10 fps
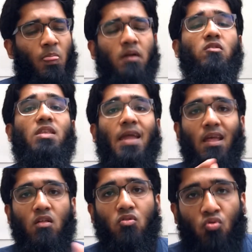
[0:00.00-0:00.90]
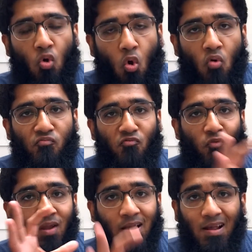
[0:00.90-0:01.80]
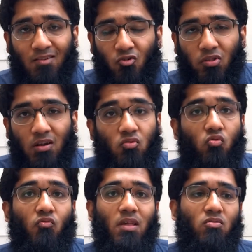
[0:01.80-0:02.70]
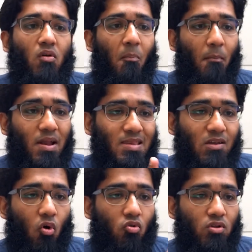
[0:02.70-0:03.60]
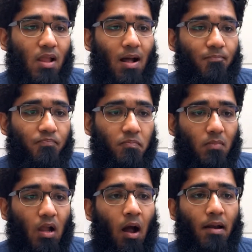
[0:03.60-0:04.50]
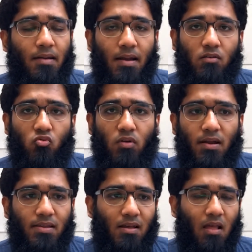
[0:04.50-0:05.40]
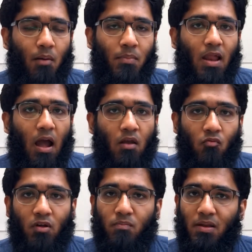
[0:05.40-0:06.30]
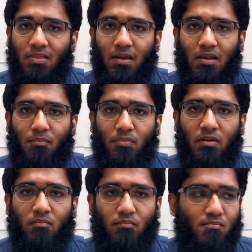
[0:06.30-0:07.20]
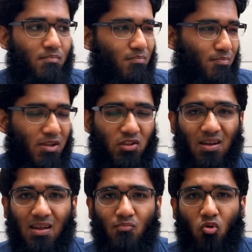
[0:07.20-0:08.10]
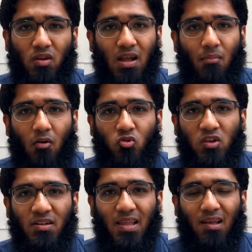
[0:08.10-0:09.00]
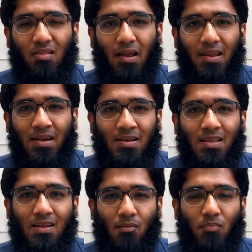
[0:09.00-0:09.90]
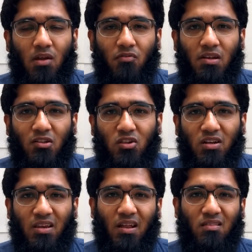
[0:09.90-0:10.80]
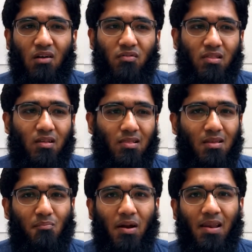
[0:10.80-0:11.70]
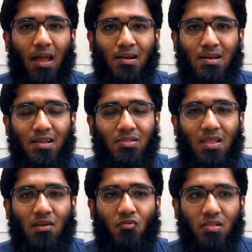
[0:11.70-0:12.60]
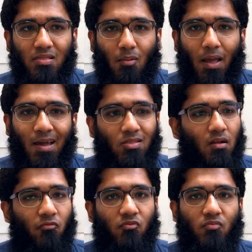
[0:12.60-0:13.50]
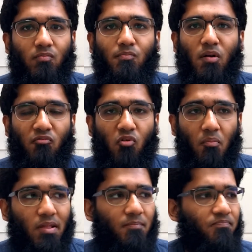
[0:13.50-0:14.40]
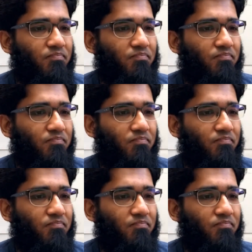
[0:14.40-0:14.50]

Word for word: There's no freaking reason to waste your money on the R9 290X. I mean, I was basically bitching and moaning about GTX 980 compared with the GTX 760, but at least there was some extra performance.